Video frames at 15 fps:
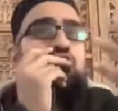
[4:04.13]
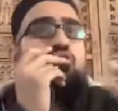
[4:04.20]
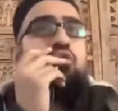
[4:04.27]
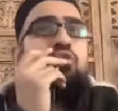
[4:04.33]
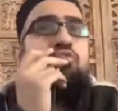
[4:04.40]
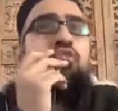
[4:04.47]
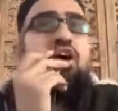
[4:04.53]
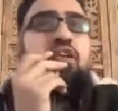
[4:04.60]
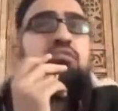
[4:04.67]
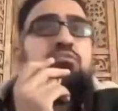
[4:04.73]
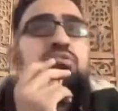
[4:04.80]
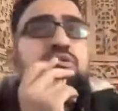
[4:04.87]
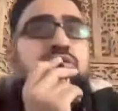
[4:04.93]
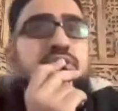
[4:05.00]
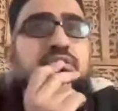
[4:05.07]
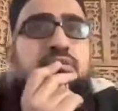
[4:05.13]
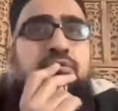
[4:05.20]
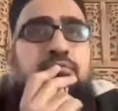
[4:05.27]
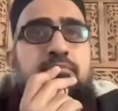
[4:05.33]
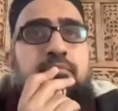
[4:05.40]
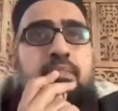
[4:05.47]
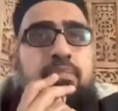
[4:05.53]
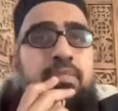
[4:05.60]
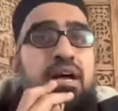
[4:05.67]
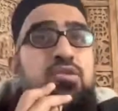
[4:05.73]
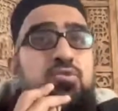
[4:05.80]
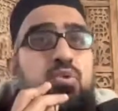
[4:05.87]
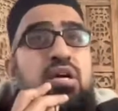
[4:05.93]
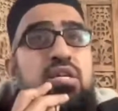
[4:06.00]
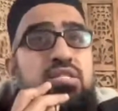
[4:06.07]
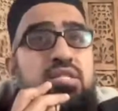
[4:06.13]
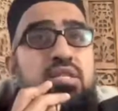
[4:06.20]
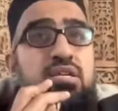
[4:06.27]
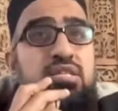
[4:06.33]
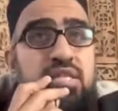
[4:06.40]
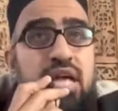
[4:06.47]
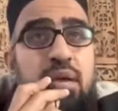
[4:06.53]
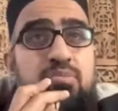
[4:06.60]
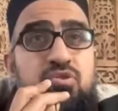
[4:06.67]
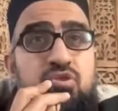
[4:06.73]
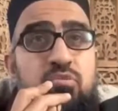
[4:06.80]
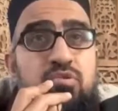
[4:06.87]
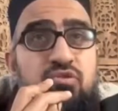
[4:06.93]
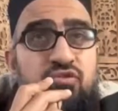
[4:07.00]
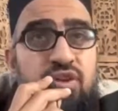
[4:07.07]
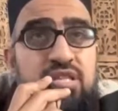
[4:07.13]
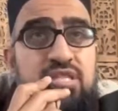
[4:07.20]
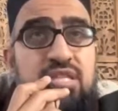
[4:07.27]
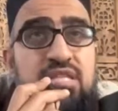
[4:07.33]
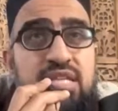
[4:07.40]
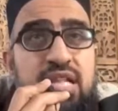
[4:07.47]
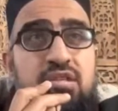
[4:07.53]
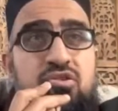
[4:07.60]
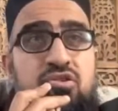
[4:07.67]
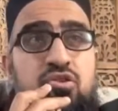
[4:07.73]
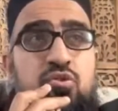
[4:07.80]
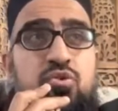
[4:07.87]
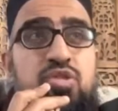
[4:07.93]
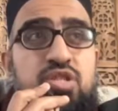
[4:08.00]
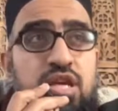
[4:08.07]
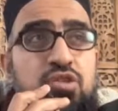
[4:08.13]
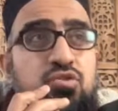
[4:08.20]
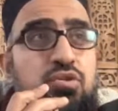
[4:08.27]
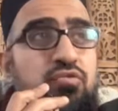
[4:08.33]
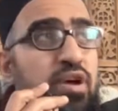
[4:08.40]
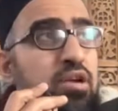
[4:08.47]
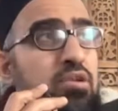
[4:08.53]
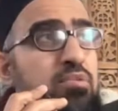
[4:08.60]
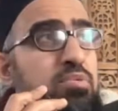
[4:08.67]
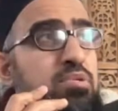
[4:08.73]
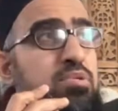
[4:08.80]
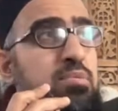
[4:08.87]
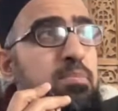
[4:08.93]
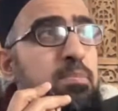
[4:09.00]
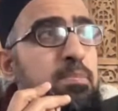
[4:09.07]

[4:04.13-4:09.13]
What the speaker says: to your environment. That's why Islam is coming. The first thing it's telling you to do is change your environment.